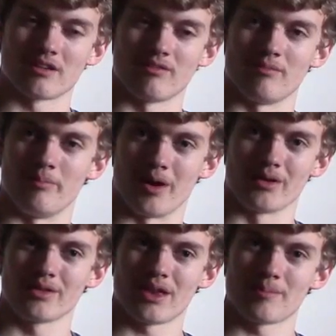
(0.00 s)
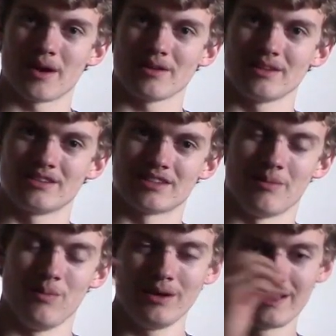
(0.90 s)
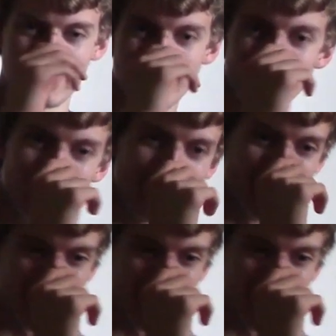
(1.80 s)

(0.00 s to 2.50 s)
of butter that apparently someone gave him.